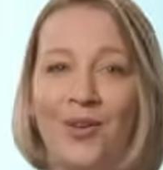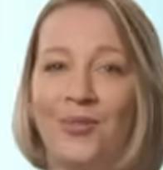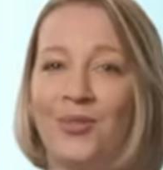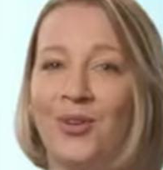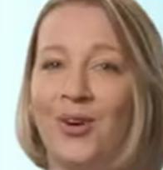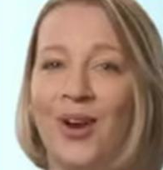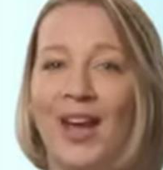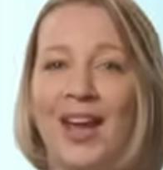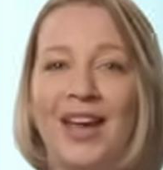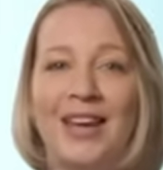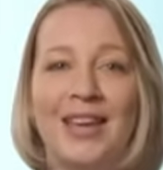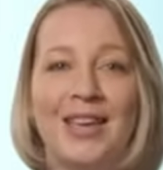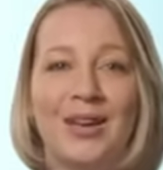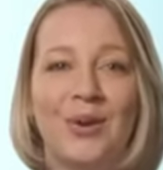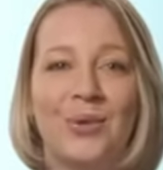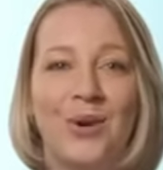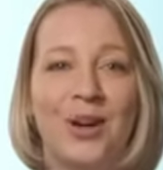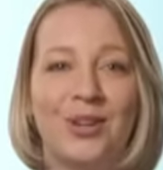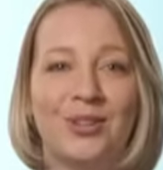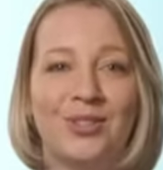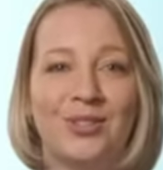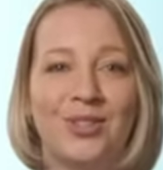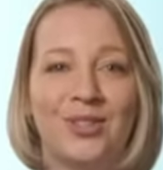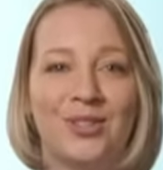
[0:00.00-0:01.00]
For any
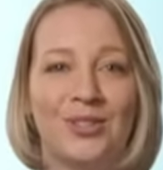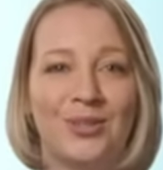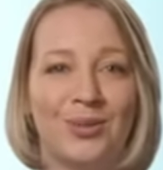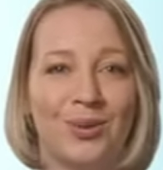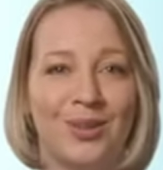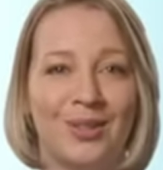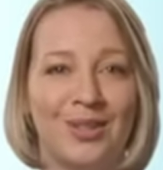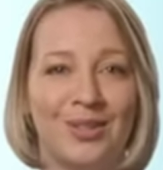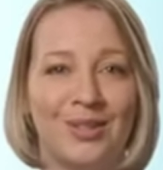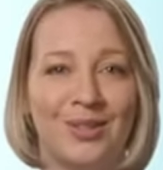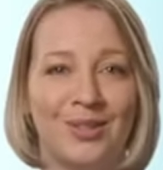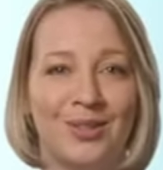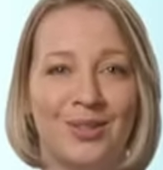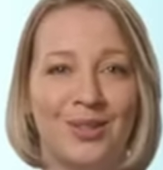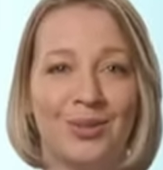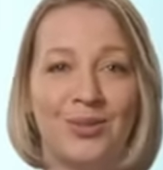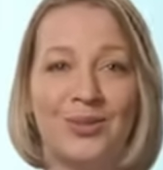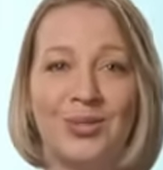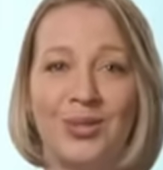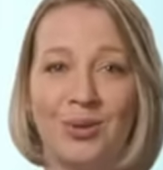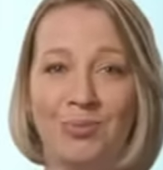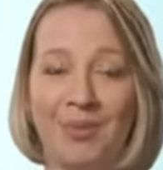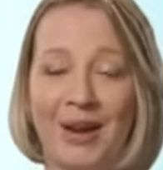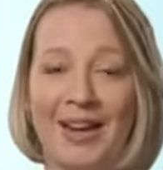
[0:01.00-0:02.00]
questions or
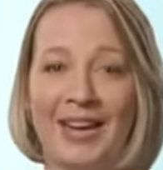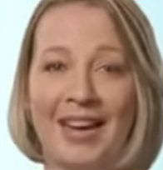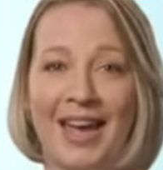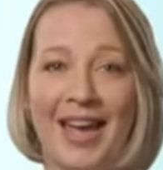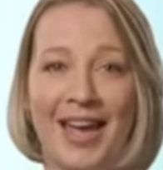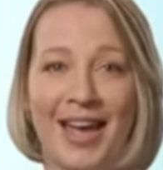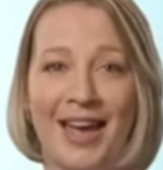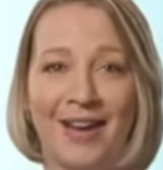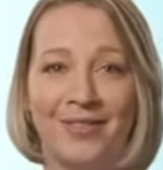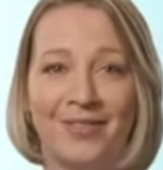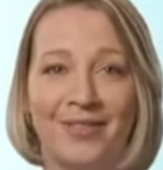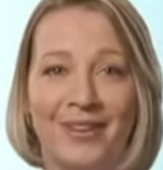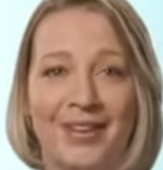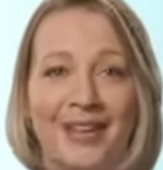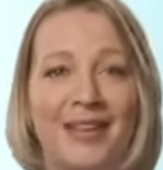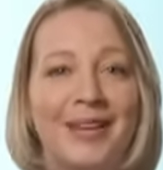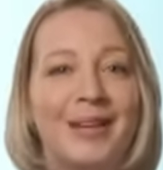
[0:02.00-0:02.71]
concerns you might have,